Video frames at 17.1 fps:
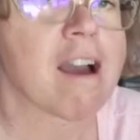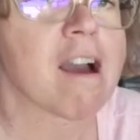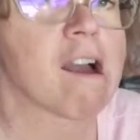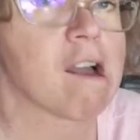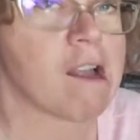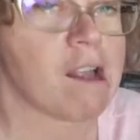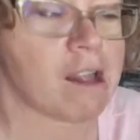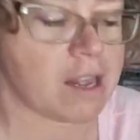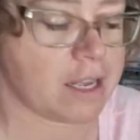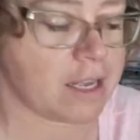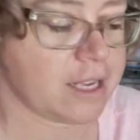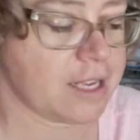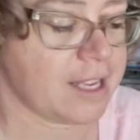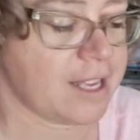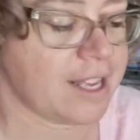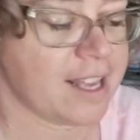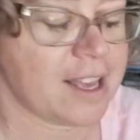Uh-huh.
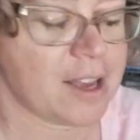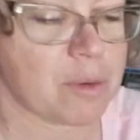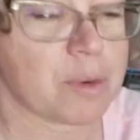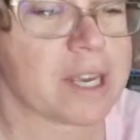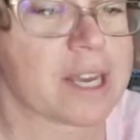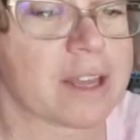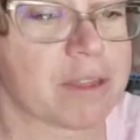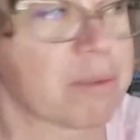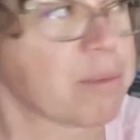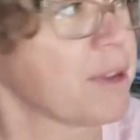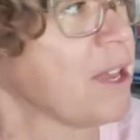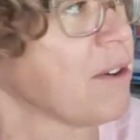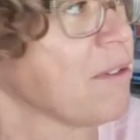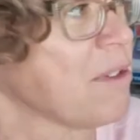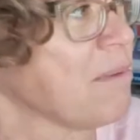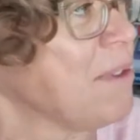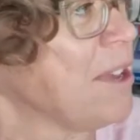We got 3
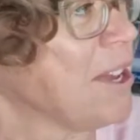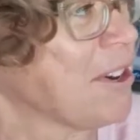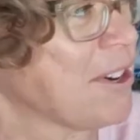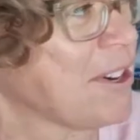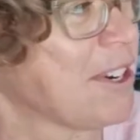of them here.